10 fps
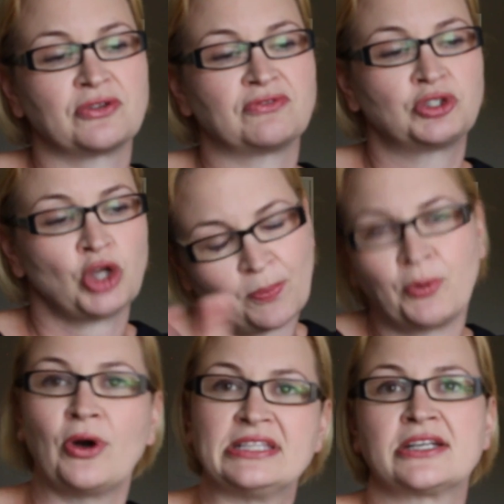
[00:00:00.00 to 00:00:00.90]
sort of
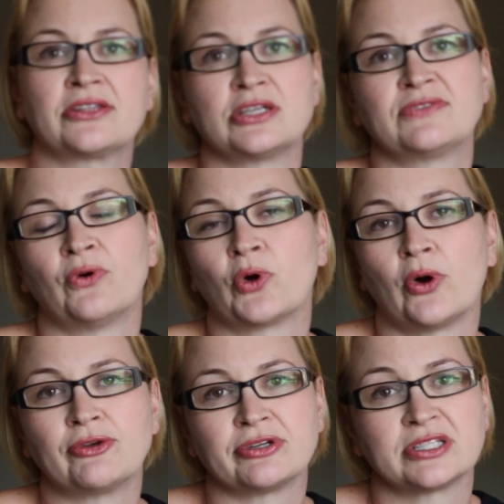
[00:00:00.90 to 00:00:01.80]
dot points under those 4
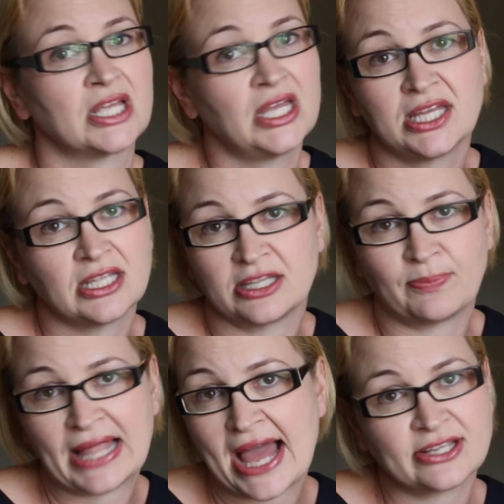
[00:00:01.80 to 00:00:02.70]
quadrants, the
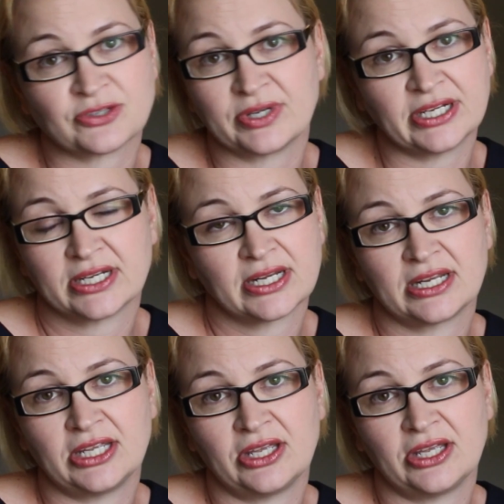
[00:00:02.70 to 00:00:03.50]
plan is written.